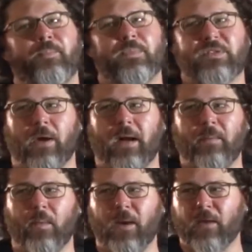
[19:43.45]
So
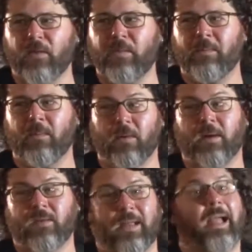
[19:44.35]
I'm one of those people where
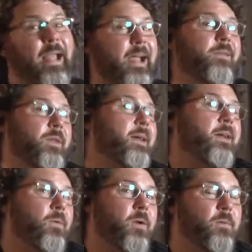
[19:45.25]
it's like I got
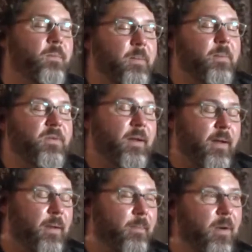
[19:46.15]
to work with people. So
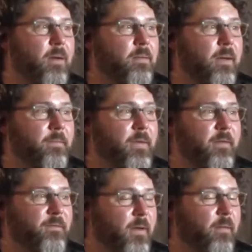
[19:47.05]
I've got to
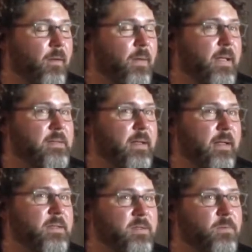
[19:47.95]
figure out ways that I
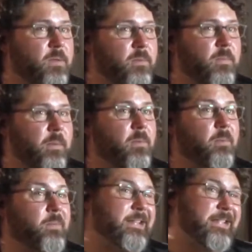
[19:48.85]
can still work with people
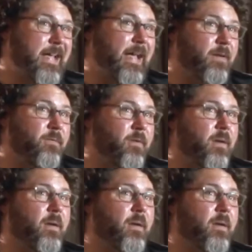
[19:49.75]
and be safe,